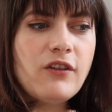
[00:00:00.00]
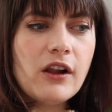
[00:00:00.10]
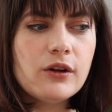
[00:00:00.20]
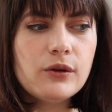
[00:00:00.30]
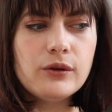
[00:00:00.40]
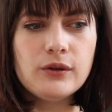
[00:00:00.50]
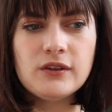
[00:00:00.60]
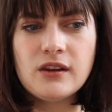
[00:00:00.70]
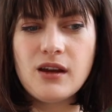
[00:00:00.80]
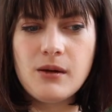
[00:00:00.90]

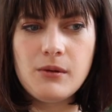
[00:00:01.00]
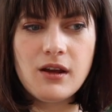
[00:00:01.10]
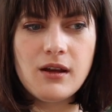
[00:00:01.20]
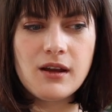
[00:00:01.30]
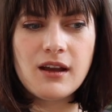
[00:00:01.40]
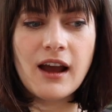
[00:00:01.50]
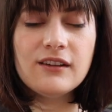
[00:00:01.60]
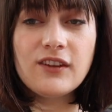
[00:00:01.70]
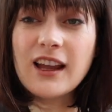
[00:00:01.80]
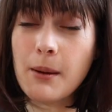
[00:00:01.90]
follows
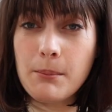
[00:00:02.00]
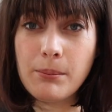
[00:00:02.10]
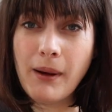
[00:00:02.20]
kind of like